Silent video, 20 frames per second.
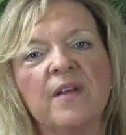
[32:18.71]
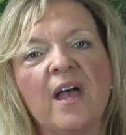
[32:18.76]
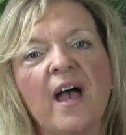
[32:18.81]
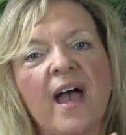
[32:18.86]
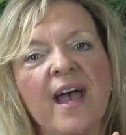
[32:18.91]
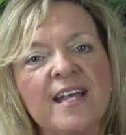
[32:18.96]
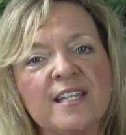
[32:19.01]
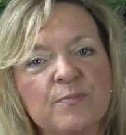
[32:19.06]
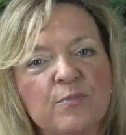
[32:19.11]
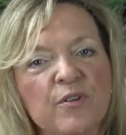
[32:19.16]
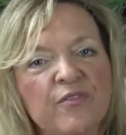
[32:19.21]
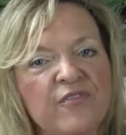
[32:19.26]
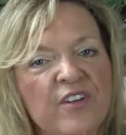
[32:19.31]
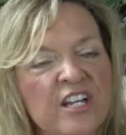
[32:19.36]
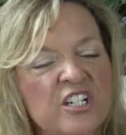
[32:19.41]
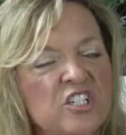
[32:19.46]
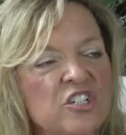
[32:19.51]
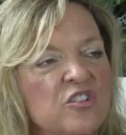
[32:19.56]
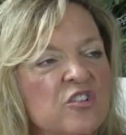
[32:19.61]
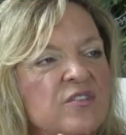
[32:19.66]
Now, as
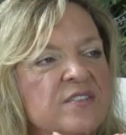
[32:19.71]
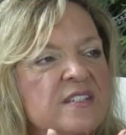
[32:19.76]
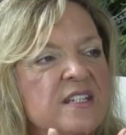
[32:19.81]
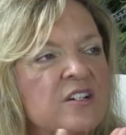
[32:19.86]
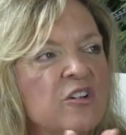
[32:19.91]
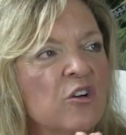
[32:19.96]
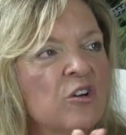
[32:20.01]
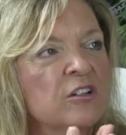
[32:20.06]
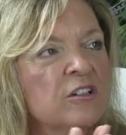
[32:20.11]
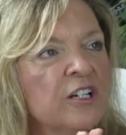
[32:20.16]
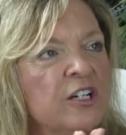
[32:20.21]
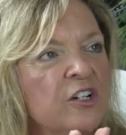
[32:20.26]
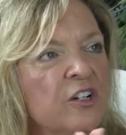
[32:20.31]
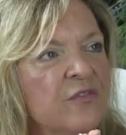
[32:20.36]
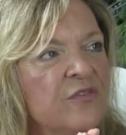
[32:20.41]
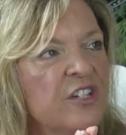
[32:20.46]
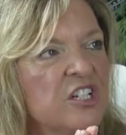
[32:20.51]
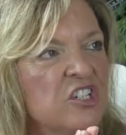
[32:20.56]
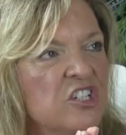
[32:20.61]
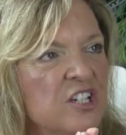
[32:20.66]
professionals in early
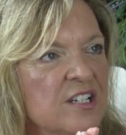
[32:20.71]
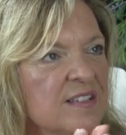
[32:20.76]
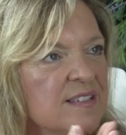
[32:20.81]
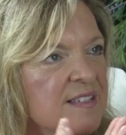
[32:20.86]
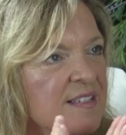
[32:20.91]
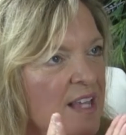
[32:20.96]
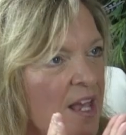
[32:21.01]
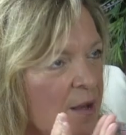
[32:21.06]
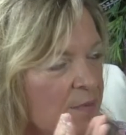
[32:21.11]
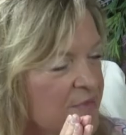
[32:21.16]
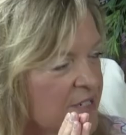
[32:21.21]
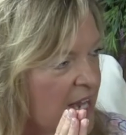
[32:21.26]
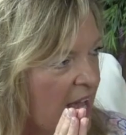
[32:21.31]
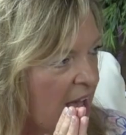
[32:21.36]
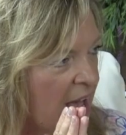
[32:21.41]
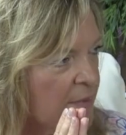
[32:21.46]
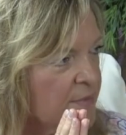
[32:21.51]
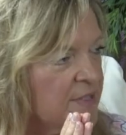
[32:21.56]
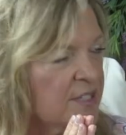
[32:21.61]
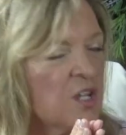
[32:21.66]
intervention,
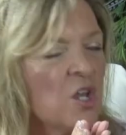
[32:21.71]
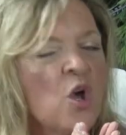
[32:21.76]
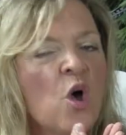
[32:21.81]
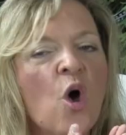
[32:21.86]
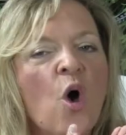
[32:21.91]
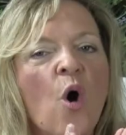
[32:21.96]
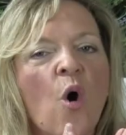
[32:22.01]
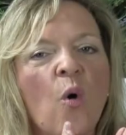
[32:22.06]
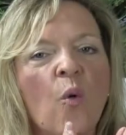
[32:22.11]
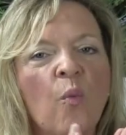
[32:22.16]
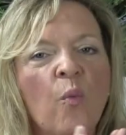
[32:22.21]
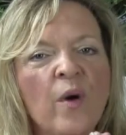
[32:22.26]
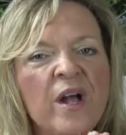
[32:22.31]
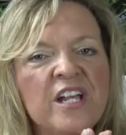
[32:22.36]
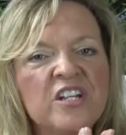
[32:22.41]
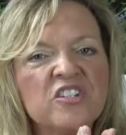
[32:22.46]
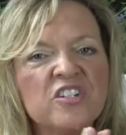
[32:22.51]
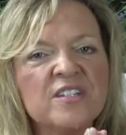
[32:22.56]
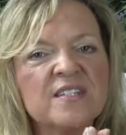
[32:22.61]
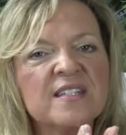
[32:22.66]
sometimes
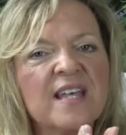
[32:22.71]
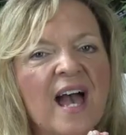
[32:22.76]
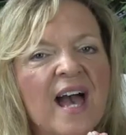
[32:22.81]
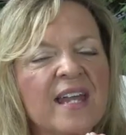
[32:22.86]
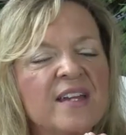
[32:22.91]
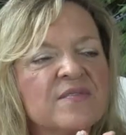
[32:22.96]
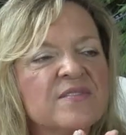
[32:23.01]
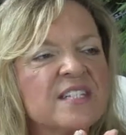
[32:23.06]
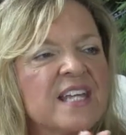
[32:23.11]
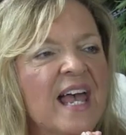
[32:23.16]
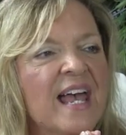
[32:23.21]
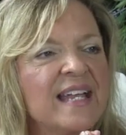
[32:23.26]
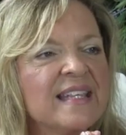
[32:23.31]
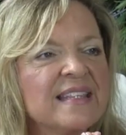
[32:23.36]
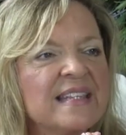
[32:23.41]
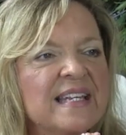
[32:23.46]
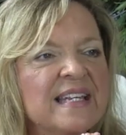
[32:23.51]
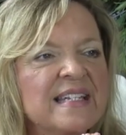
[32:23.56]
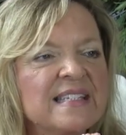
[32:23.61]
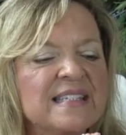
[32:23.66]
we just kind of
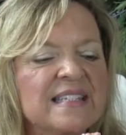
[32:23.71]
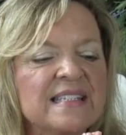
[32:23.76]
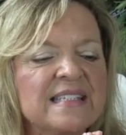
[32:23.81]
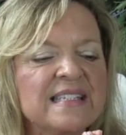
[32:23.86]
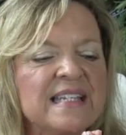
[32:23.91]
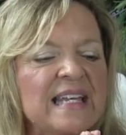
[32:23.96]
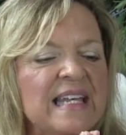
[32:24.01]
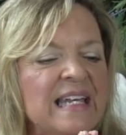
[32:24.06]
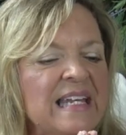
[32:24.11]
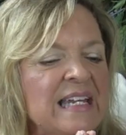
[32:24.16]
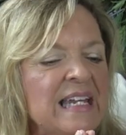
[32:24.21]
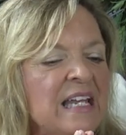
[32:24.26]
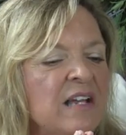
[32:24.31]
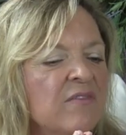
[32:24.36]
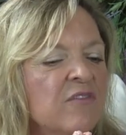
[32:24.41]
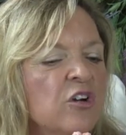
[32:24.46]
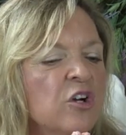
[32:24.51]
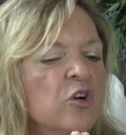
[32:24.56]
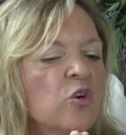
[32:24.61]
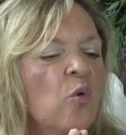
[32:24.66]
take this as any
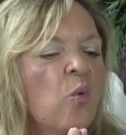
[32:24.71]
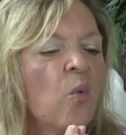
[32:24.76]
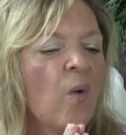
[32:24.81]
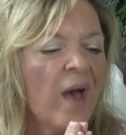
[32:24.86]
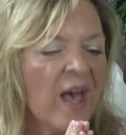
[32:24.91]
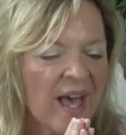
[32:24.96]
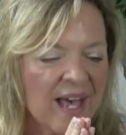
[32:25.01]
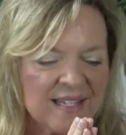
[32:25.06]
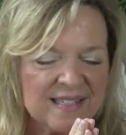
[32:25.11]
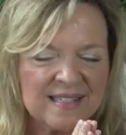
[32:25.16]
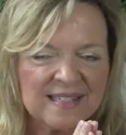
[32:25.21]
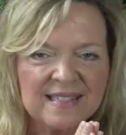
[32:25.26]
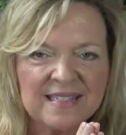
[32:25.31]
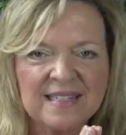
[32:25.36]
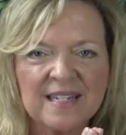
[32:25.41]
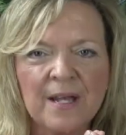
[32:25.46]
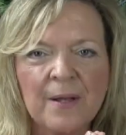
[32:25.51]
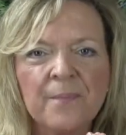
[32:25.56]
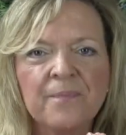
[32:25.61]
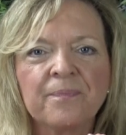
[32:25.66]

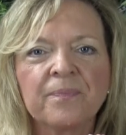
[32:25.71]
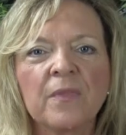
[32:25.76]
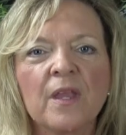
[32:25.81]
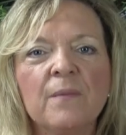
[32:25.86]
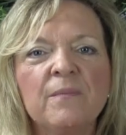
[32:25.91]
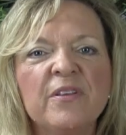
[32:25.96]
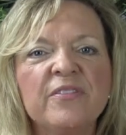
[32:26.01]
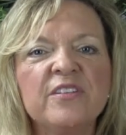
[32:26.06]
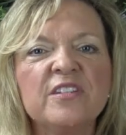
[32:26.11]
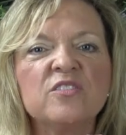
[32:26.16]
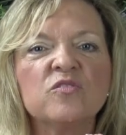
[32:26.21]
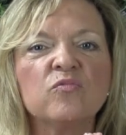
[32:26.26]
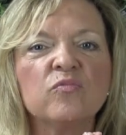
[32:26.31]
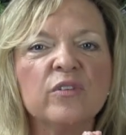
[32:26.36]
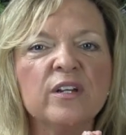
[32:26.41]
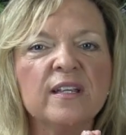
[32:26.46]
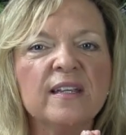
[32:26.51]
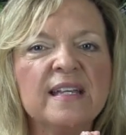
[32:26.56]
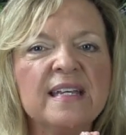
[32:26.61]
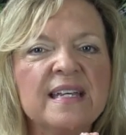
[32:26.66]
request, but this
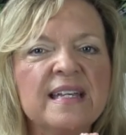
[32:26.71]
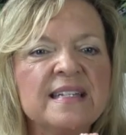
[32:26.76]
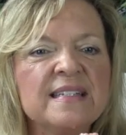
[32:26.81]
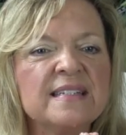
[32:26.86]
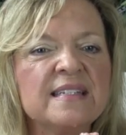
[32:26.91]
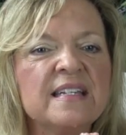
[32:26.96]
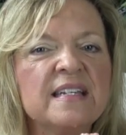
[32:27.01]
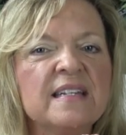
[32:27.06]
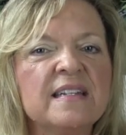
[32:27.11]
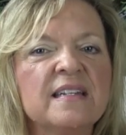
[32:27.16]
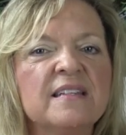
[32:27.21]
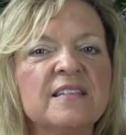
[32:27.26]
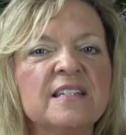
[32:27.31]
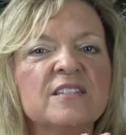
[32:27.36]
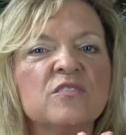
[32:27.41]
really is a